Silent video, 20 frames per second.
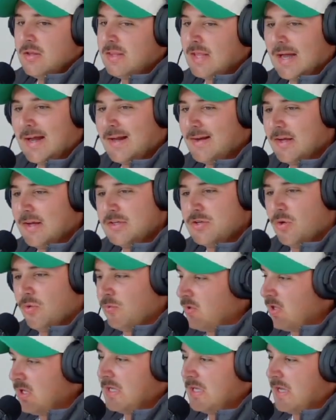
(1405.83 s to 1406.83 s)
That I
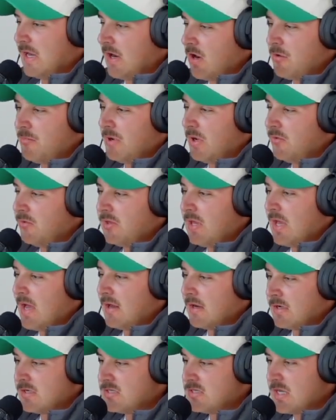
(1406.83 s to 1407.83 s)
don't really care about
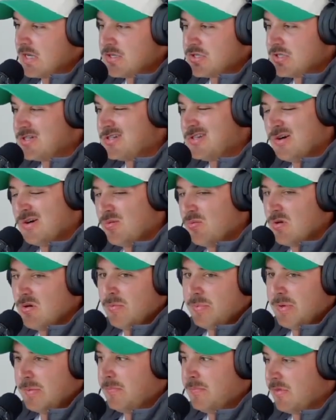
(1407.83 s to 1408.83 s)
that, because that's just, what
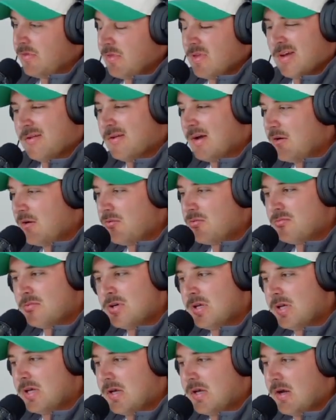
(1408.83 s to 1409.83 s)
do people think? I don't
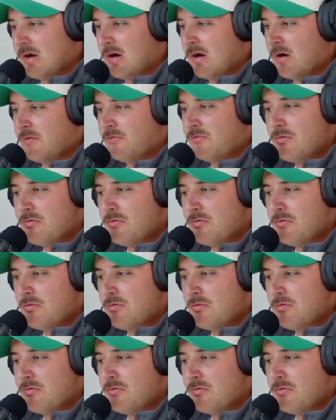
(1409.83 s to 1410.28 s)
really care.